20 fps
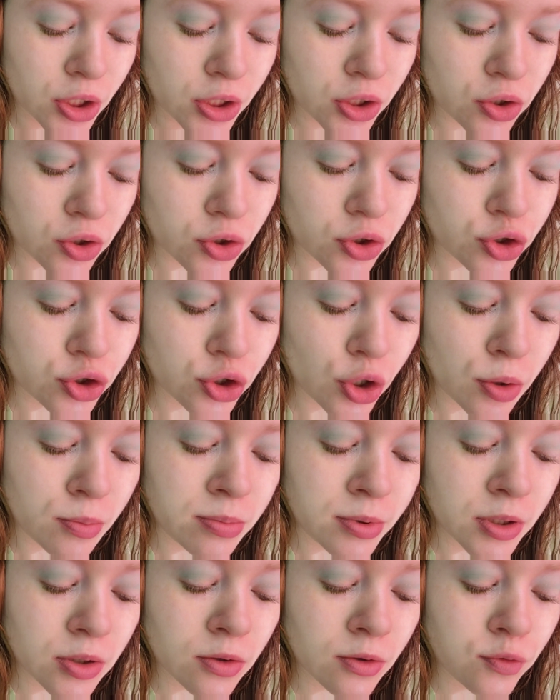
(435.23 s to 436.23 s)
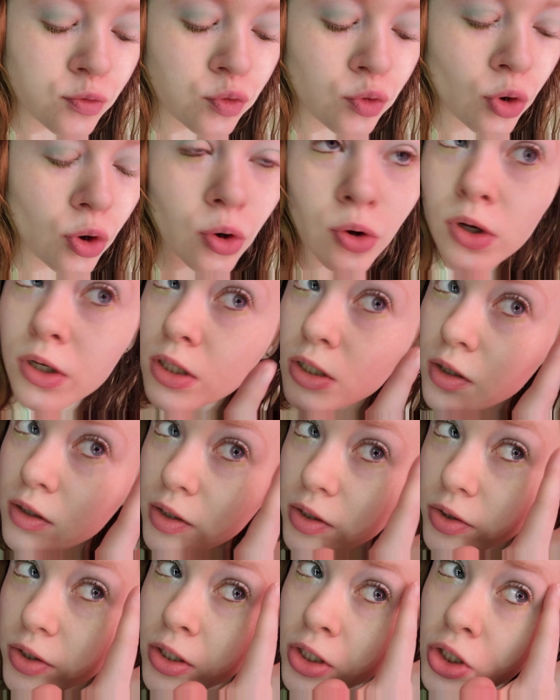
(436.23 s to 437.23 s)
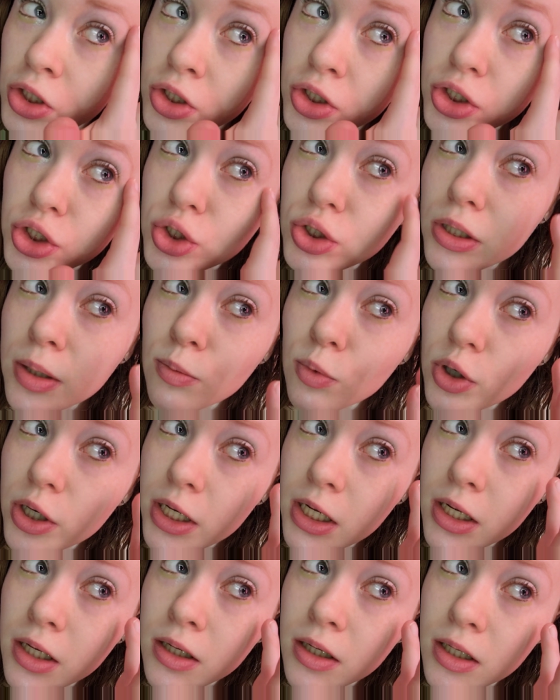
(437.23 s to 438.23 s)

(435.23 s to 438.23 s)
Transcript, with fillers: they're so beautiful. They're shimmery.